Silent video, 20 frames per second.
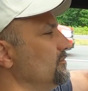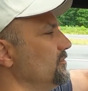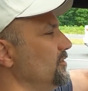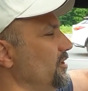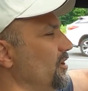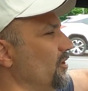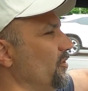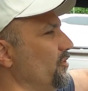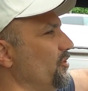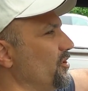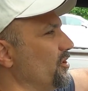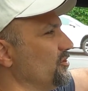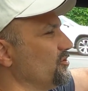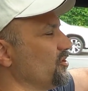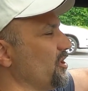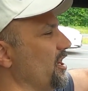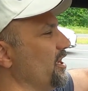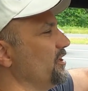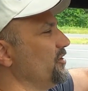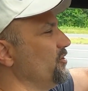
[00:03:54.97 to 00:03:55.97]
You can
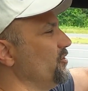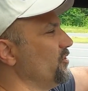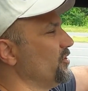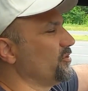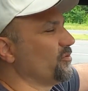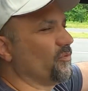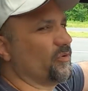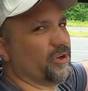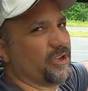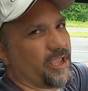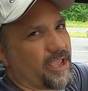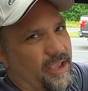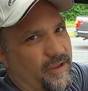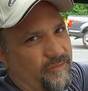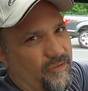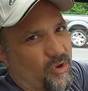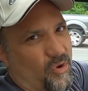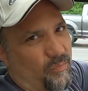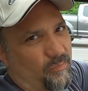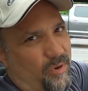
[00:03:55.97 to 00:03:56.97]
try and do it to where you
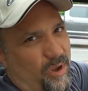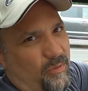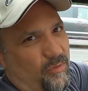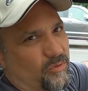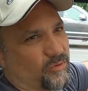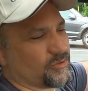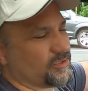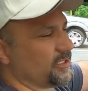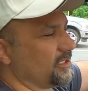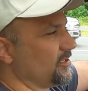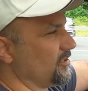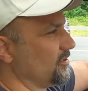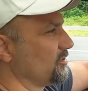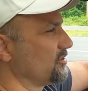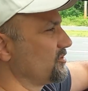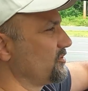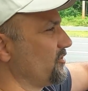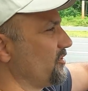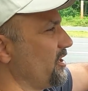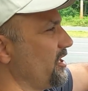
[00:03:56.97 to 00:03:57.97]
have no bubbles and it
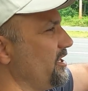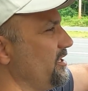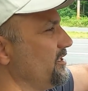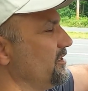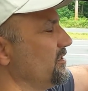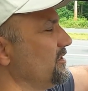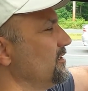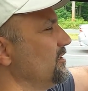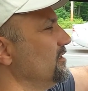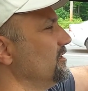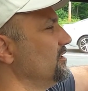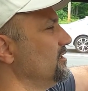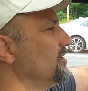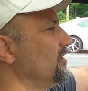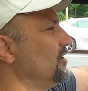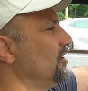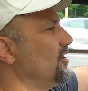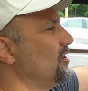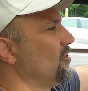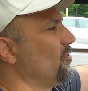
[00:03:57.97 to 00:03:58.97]
looks great,
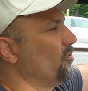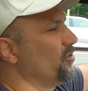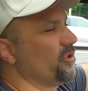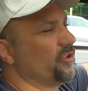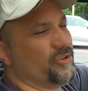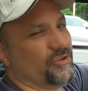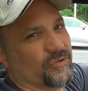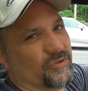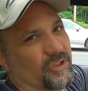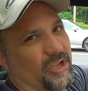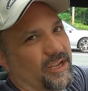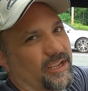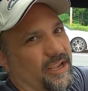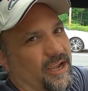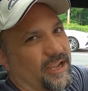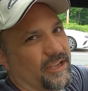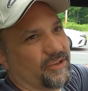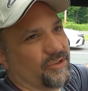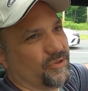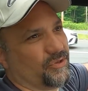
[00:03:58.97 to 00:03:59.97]
or you do like
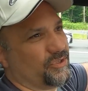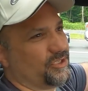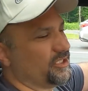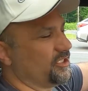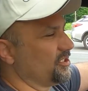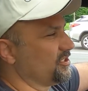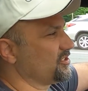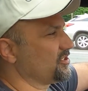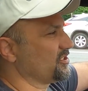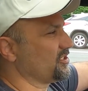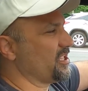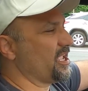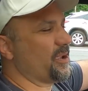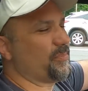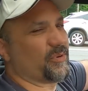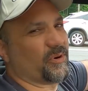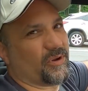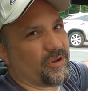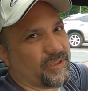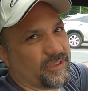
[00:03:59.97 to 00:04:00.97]
I do, you just
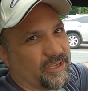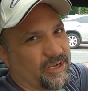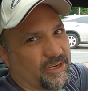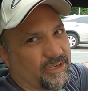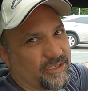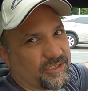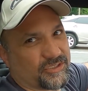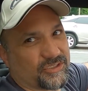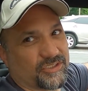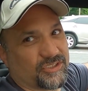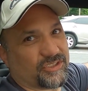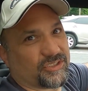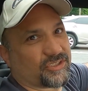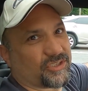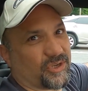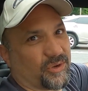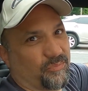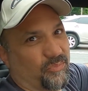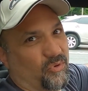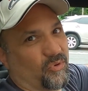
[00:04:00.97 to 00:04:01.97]
slap it on there because you're just
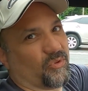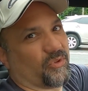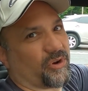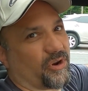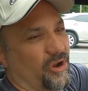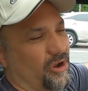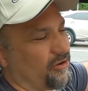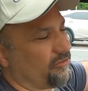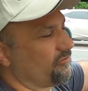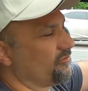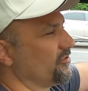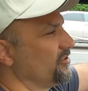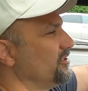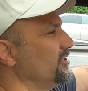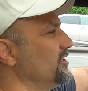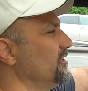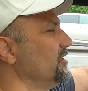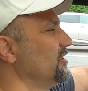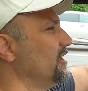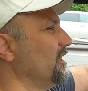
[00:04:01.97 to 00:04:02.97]
going to pull it off
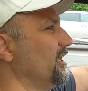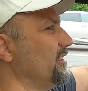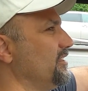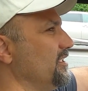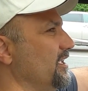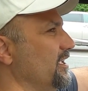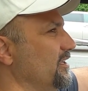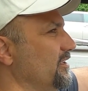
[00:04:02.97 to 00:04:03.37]
at the